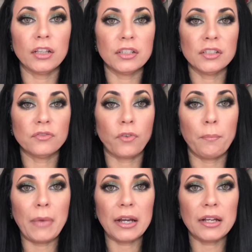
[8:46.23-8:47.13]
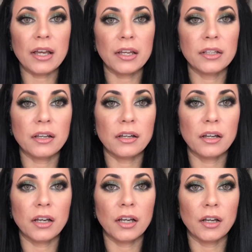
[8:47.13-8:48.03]
this is from my line,
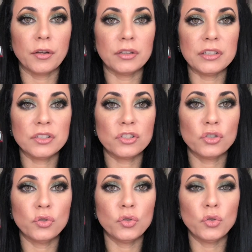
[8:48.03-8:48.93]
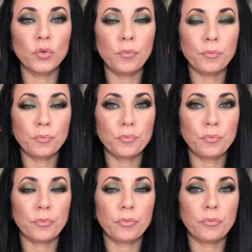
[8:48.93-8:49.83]
these two
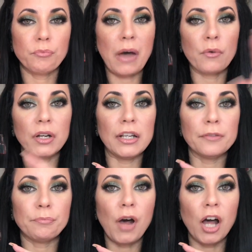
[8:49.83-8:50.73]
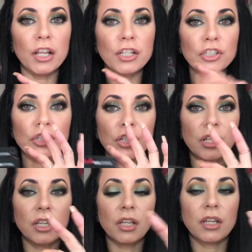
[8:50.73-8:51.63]
Power Lip Polish.
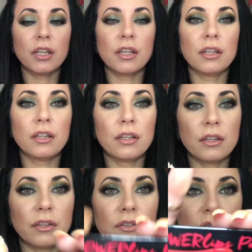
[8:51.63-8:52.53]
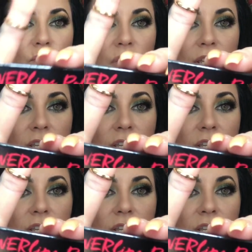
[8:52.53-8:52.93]
This one right